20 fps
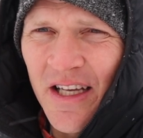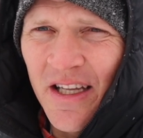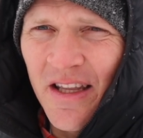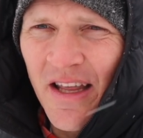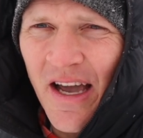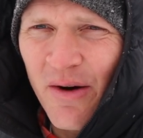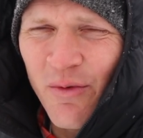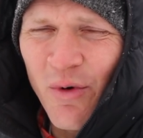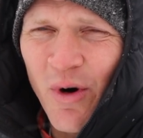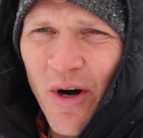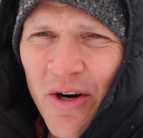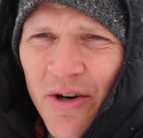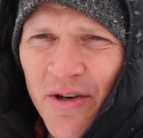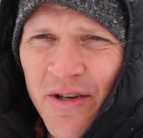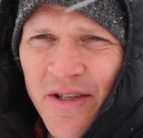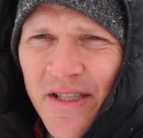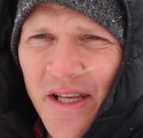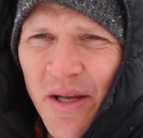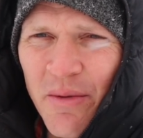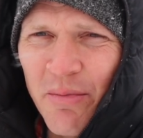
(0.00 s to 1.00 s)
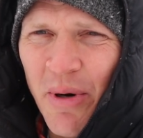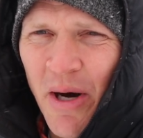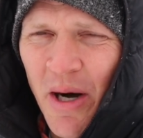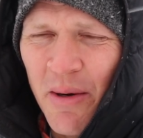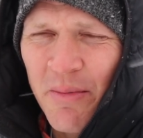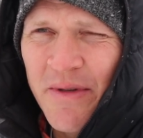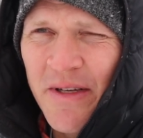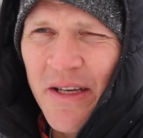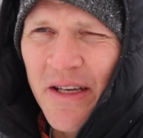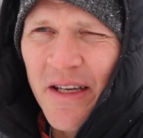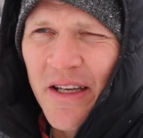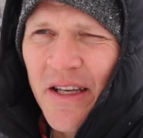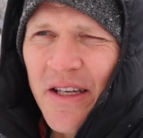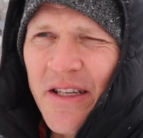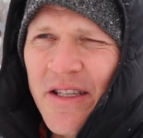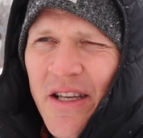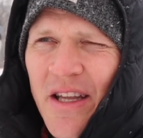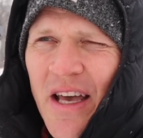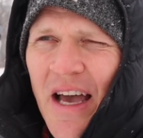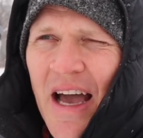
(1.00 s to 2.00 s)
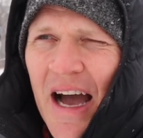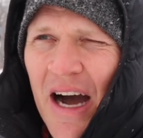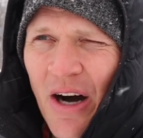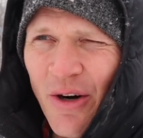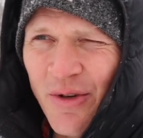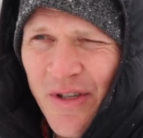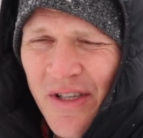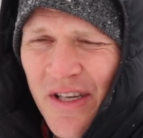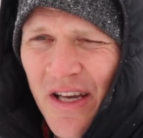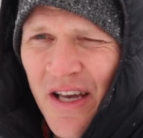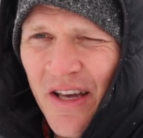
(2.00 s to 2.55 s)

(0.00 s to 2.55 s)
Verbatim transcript: That water is then pumped into the house